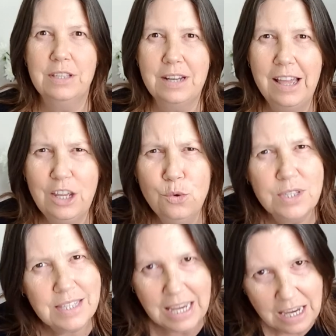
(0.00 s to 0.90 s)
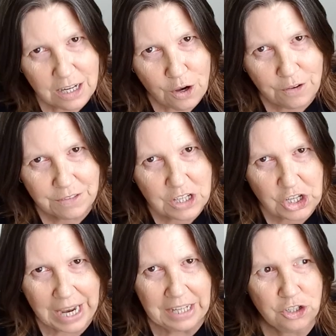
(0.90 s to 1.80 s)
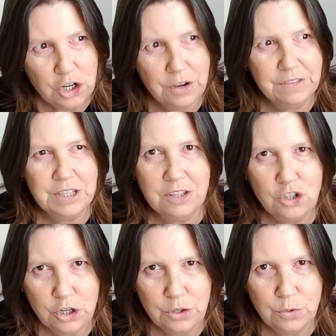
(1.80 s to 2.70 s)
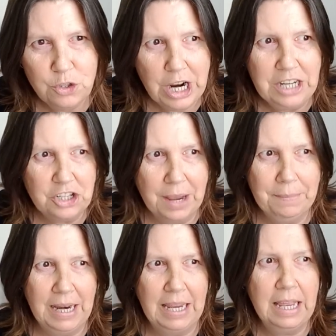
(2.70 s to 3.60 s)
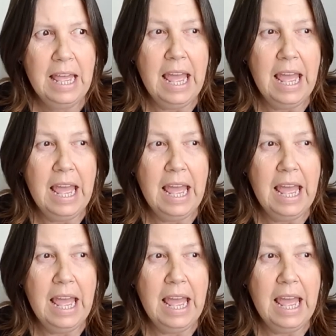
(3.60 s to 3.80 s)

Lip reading: It's like you're scared of the change, of this internal change happening,